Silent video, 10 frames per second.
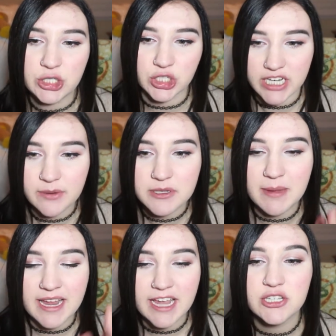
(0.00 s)
he was
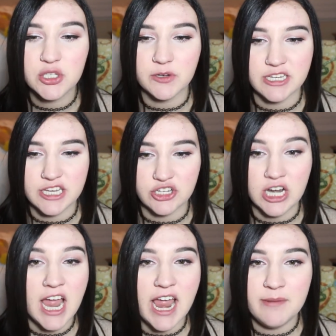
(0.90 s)
my history
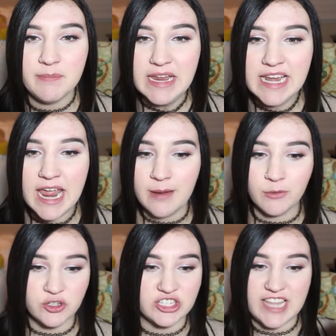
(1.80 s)
teacher, and me and him
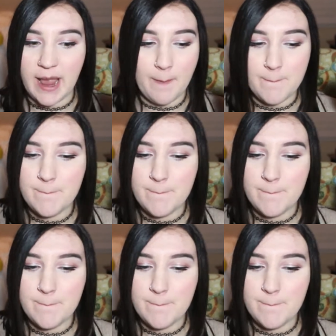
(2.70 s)
were just like,